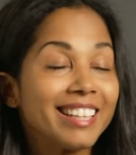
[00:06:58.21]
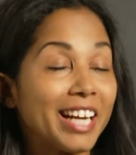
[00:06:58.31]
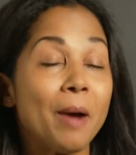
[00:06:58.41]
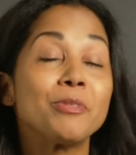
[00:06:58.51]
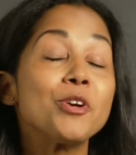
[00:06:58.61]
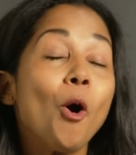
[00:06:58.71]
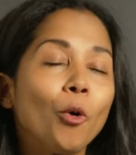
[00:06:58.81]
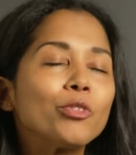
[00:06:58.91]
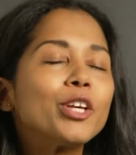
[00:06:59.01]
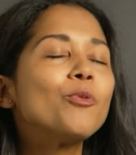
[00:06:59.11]
Like, I'm the
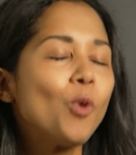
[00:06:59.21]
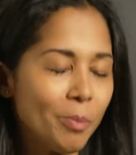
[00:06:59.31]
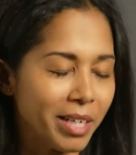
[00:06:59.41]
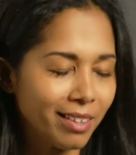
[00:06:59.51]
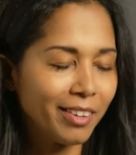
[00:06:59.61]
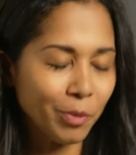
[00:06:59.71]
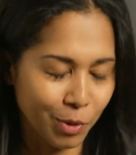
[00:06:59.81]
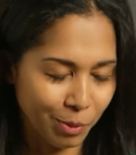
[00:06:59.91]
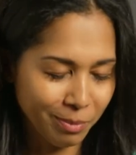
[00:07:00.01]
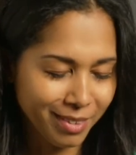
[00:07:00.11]
only woman in the
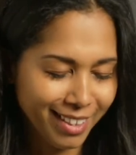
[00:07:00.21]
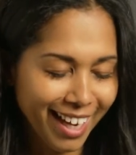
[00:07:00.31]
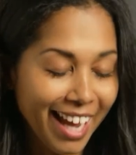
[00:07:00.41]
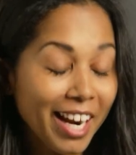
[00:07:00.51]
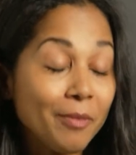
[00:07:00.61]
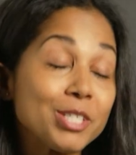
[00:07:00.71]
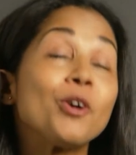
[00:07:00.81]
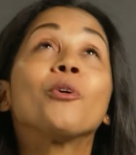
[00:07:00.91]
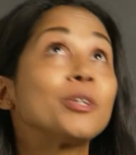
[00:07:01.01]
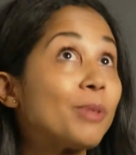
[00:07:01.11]
room. And I was
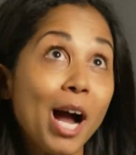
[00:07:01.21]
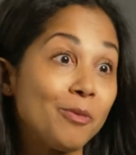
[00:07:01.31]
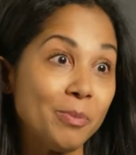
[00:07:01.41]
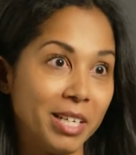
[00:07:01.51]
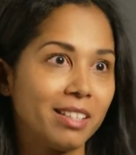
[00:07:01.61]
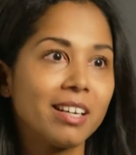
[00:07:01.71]
the only black woman at